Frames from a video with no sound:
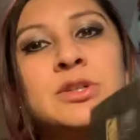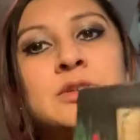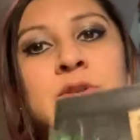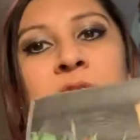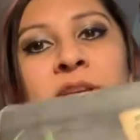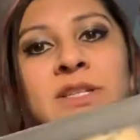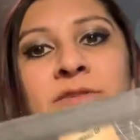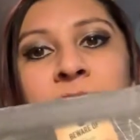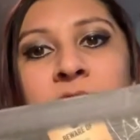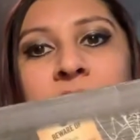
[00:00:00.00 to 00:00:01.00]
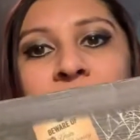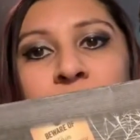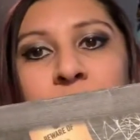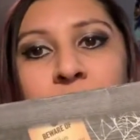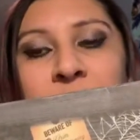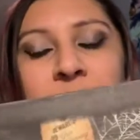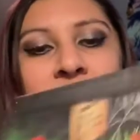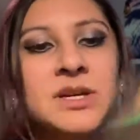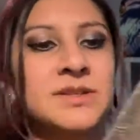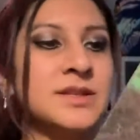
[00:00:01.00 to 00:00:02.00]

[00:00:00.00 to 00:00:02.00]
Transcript: to try a different subscription box.